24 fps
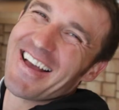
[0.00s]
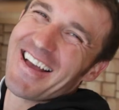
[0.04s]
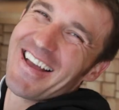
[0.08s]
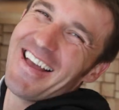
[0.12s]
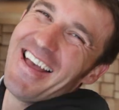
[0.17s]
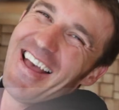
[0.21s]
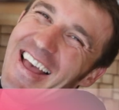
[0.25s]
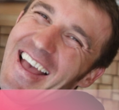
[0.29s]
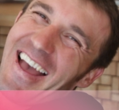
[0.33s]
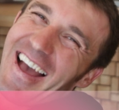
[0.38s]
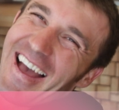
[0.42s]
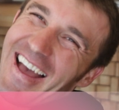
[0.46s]

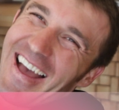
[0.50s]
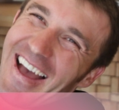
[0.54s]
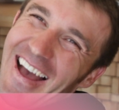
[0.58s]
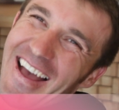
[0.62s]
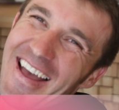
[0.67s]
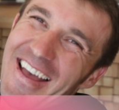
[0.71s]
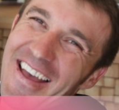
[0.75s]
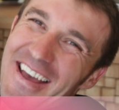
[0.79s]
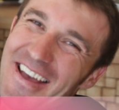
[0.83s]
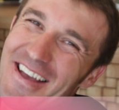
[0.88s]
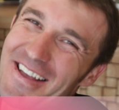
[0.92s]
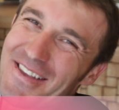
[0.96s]

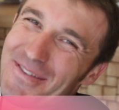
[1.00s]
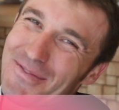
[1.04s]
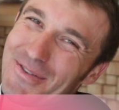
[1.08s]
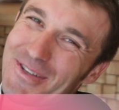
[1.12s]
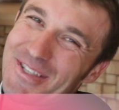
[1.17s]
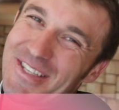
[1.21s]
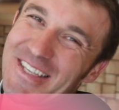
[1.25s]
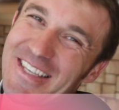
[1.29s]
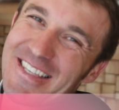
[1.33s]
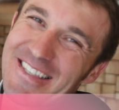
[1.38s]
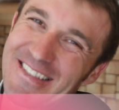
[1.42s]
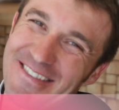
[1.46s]
It
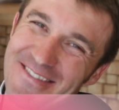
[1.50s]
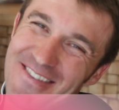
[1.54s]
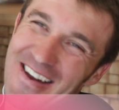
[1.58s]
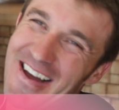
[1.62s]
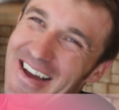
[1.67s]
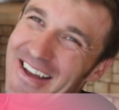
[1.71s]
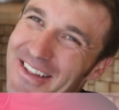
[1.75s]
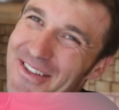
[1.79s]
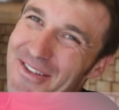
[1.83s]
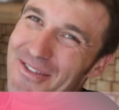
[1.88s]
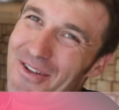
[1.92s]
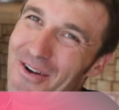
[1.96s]
was easy
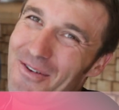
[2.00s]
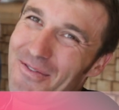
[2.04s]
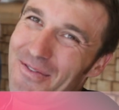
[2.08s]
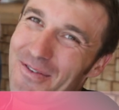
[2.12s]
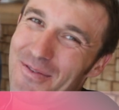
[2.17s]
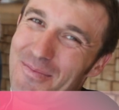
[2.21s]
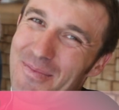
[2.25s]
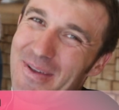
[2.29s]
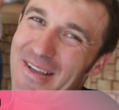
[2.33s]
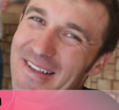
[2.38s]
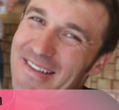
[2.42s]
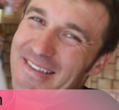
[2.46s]
ride, you know,
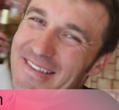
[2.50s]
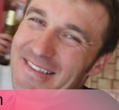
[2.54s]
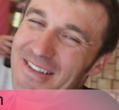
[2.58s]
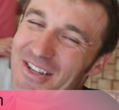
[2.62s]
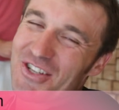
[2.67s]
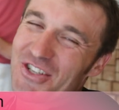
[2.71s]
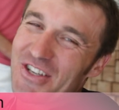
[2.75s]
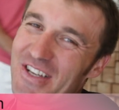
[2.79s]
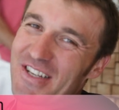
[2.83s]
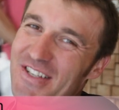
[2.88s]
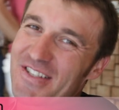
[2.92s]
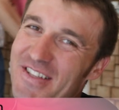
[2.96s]
for me it's
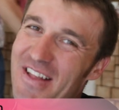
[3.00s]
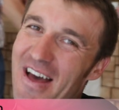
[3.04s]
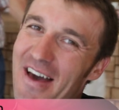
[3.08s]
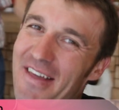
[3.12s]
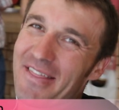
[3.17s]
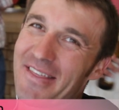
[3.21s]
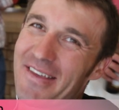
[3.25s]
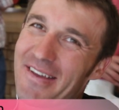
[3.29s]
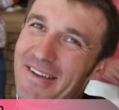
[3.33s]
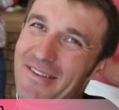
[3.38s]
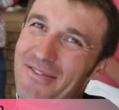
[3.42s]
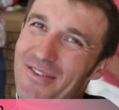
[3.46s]
not changed
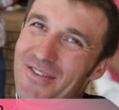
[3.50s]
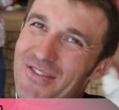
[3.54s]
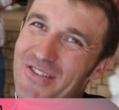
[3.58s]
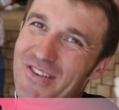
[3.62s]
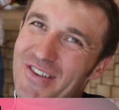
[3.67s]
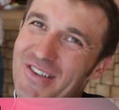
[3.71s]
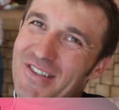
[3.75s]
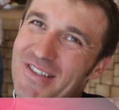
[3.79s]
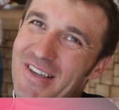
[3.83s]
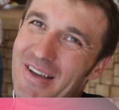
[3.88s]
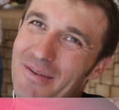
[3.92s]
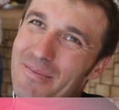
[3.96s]
nothing for
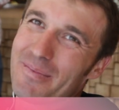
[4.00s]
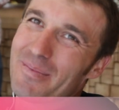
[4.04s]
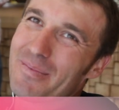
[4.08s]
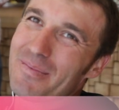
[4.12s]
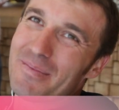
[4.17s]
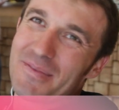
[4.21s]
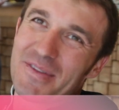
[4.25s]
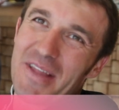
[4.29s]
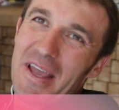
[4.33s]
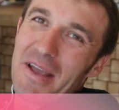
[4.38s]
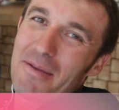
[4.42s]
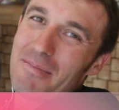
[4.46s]
this.
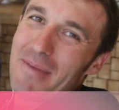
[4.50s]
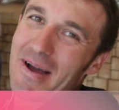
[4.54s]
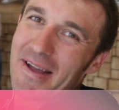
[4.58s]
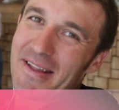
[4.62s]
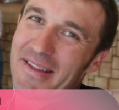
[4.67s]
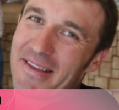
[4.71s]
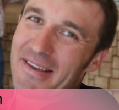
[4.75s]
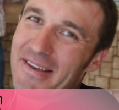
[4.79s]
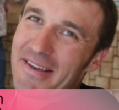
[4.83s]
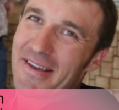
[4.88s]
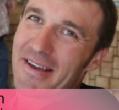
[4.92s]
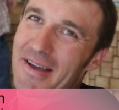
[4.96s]
I'm take
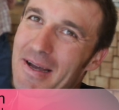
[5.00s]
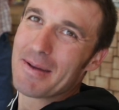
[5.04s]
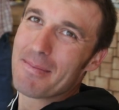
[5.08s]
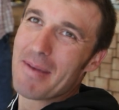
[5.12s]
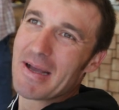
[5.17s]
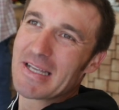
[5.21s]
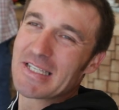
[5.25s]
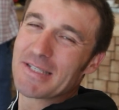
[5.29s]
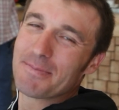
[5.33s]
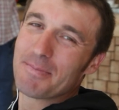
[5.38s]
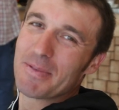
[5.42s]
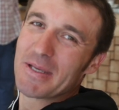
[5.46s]

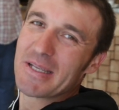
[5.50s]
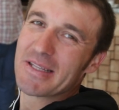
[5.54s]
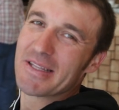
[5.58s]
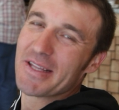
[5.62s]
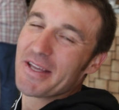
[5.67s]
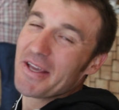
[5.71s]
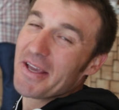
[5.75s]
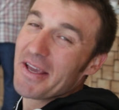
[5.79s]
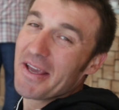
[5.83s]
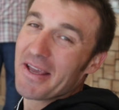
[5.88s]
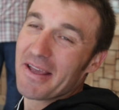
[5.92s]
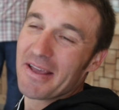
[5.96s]
my speed
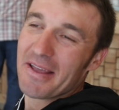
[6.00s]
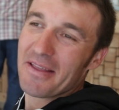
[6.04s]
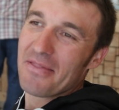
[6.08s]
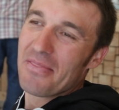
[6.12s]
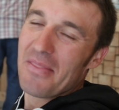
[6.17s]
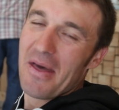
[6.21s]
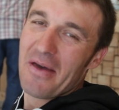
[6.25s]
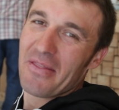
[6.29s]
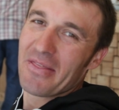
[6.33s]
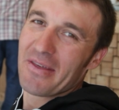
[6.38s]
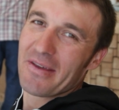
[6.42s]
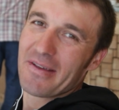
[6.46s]
and
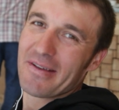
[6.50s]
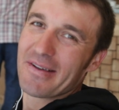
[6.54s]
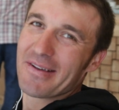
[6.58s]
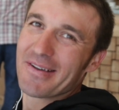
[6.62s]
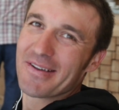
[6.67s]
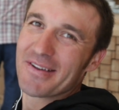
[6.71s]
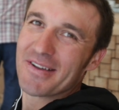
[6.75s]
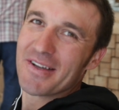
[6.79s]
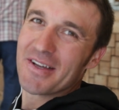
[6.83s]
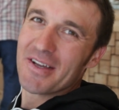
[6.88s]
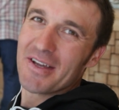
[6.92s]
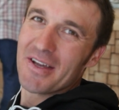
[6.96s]
nothing.
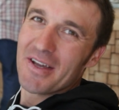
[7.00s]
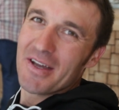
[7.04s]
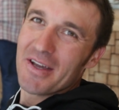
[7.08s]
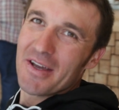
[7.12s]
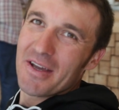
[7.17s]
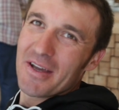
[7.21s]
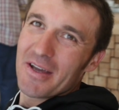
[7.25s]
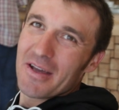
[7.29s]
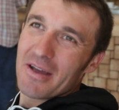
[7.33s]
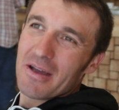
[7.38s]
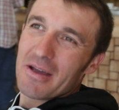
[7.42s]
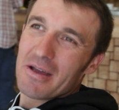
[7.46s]

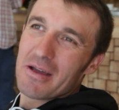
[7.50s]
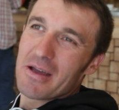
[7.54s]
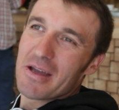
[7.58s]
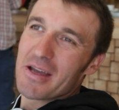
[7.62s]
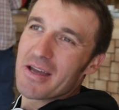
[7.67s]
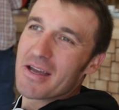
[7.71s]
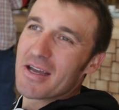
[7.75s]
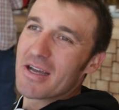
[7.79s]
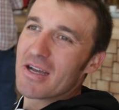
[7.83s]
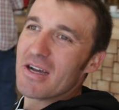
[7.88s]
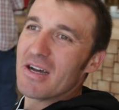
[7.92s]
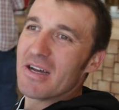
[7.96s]

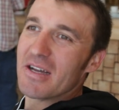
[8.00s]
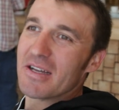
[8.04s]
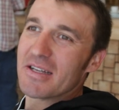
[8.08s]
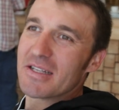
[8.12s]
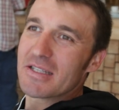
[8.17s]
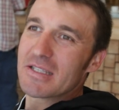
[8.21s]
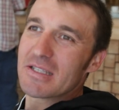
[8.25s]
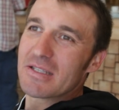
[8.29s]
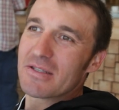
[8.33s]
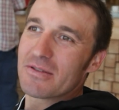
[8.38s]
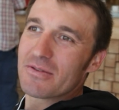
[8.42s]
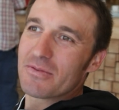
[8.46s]

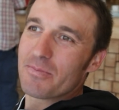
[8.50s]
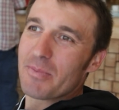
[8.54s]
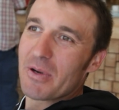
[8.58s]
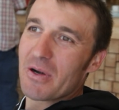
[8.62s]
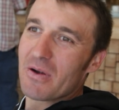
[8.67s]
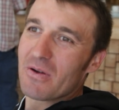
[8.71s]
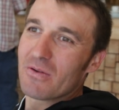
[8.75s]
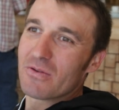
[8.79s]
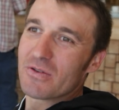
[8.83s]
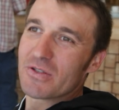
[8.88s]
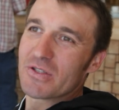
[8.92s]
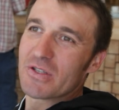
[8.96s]
It's in the
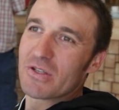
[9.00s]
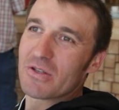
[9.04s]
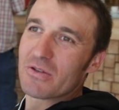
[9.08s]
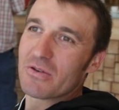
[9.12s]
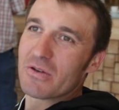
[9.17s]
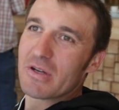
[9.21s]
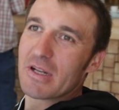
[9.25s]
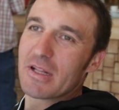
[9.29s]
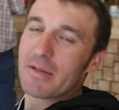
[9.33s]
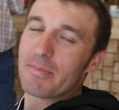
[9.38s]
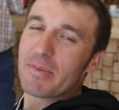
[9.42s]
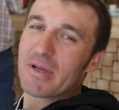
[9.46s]
percours a
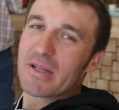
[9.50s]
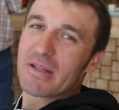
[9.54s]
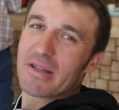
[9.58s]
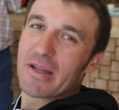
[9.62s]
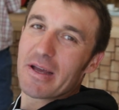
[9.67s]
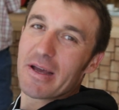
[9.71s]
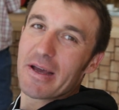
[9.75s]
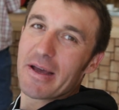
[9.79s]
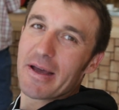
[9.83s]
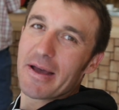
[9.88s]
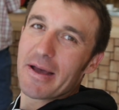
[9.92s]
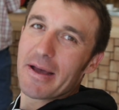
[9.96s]
little bit
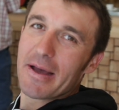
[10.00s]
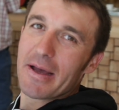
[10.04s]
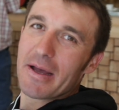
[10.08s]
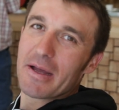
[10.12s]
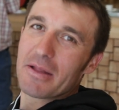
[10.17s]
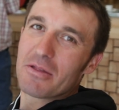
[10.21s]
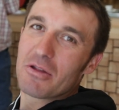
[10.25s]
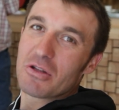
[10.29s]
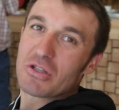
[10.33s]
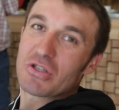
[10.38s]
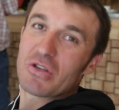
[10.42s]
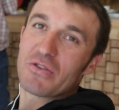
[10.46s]

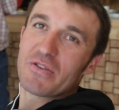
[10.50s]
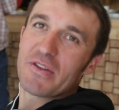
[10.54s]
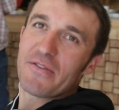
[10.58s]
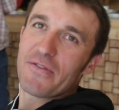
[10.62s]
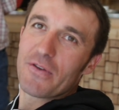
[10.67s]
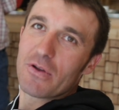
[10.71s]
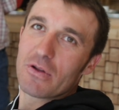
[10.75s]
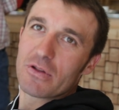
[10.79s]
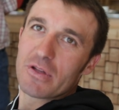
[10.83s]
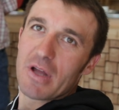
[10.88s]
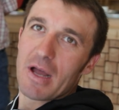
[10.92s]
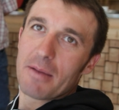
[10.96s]
not so difficult.